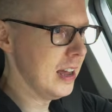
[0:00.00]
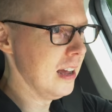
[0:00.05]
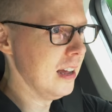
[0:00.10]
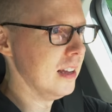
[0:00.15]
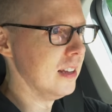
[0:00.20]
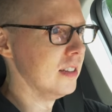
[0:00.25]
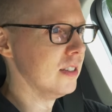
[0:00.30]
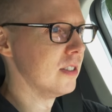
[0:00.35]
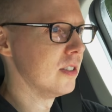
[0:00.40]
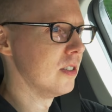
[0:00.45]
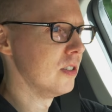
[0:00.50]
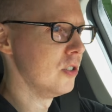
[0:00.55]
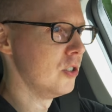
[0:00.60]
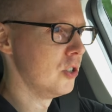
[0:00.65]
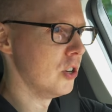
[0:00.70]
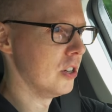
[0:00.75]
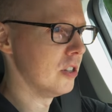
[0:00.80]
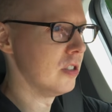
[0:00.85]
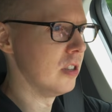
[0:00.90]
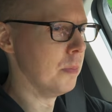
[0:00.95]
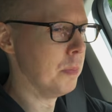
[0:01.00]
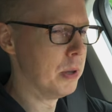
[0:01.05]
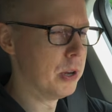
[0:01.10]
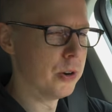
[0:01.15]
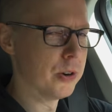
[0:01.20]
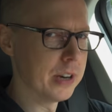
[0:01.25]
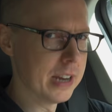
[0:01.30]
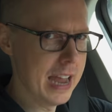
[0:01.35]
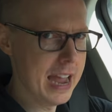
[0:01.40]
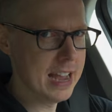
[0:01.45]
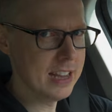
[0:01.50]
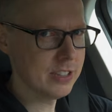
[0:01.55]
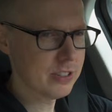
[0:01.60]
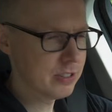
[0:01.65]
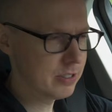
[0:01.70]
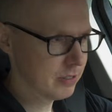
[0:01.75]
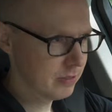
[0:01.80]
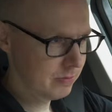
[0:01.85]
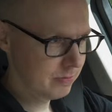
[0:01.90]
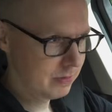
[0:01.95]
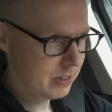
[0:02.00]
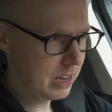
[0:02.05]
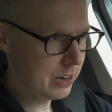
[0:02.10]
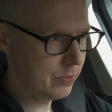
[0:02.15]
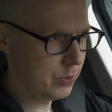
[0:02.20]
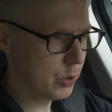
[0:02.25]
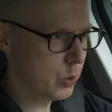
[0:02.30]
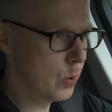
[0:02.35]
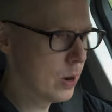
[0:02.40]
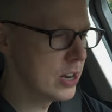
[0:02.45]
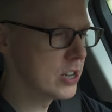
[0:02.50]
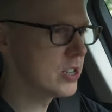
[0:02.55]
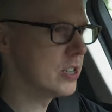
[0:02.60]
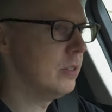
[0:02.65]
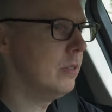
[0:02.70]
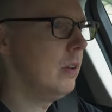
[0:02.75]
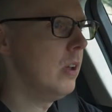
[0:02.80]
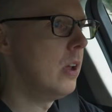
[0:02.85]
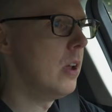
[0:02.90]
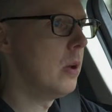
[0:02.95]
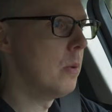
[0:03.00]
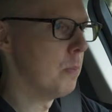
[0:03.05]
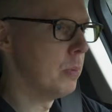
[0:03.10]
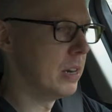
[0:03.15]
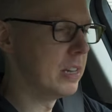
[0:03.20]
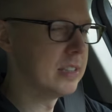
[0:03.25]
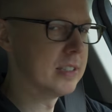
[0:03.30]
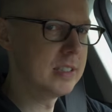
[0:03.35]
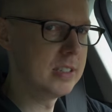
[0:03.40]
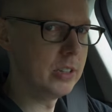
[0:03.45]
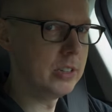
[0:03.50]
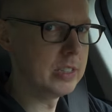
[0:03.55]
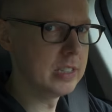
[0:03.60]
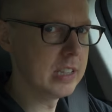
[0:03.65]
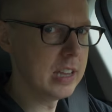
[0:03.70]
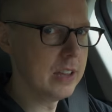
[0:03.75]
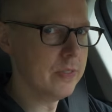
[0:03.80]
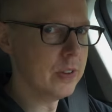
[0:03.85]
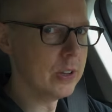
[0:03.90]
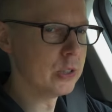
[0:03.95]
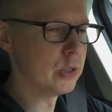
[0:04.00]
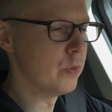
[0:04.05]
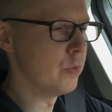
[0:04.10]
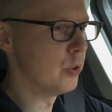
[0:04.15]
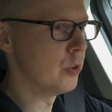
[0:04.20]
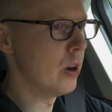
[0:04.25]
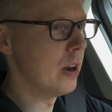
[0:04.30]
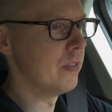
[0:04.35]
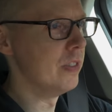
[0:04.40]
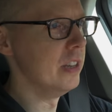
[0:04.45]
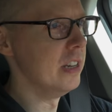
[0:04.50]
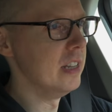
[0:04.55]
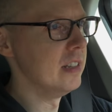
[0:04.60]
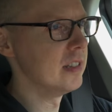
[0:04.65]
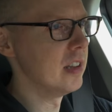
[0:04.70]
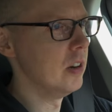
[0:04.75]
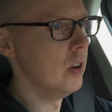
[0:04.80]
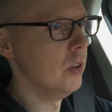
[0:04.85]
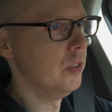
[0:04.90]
as just the pure gas kind of equation, but it's still a savings over driving the Nissan